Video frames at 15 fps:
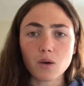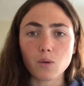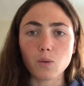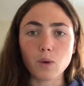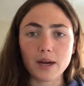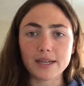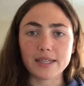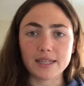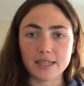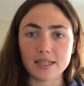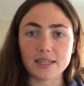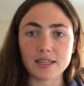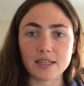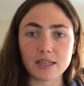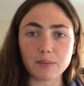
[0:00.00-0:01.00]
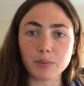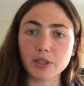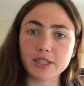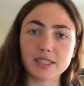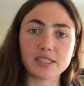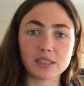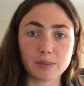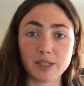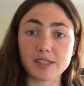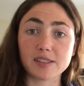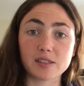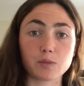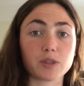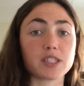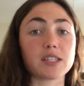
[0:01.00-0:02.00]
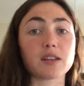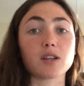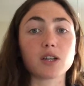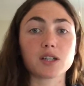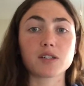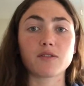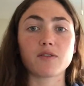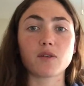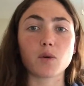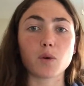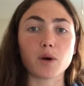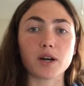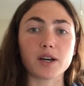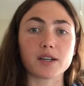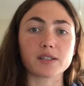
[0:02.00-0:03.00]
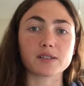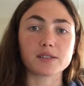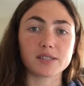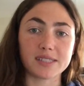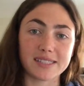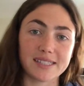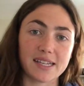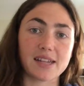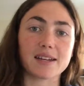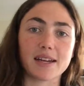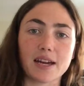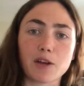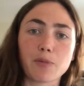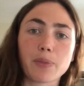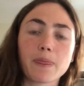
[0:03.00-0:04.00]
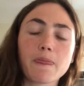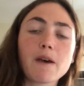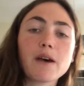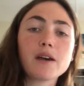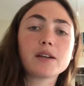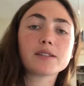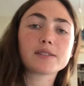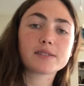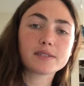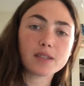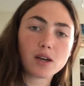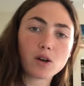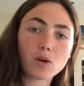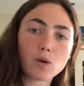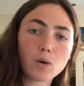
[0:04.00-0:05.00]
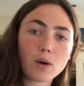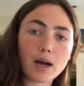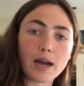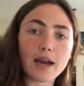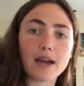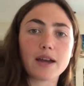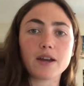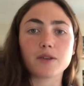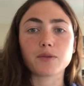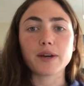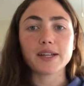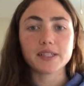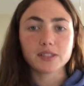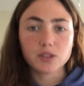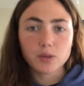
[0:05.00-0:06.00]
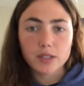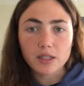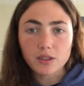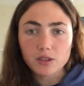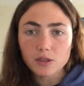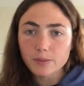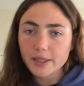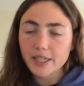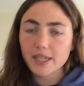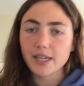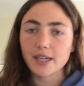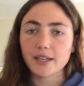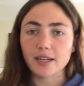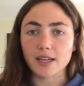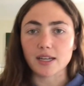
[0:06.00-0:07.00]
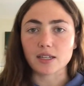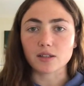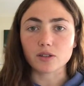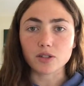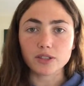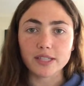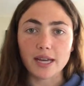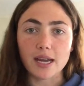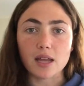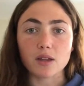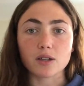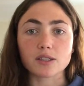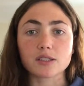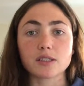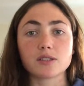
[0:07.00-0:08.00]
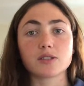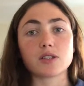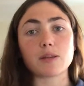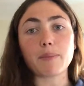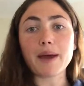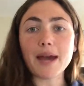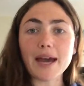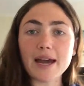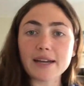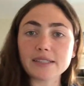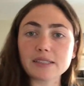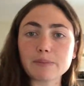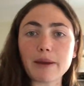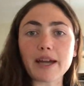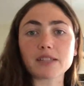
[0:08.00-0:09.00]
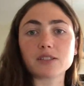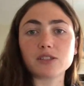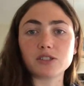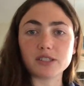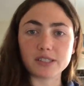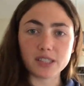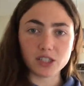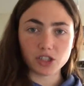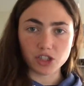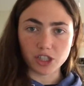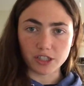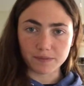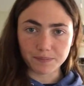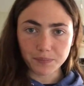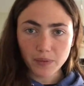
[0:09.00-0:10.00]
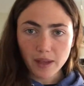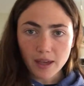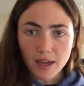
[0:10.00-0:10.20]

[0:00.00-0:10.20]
what he put in his pieces and what he looked for to stand out. So I read into it a little bit and learned that he looked to the past, back to tradition.